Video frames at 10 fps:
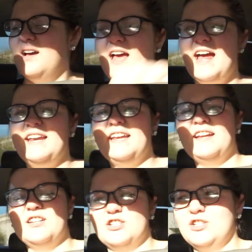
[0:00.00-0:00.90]

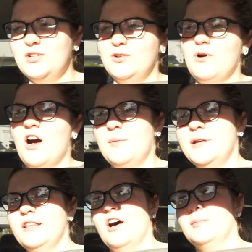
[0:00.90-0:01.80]
heading to
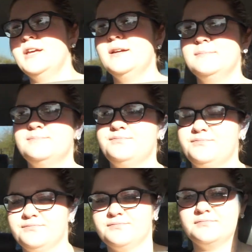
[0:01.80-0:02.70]
Hobby Lobby.
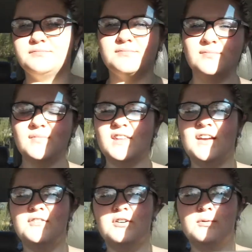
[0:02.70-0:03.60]

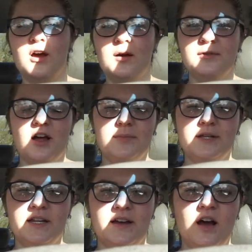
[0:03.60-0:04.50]
If you don't know Hobby Lobby,
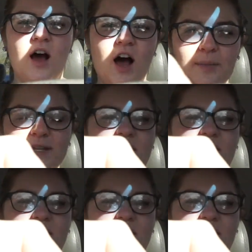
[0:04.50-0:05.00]
Hobby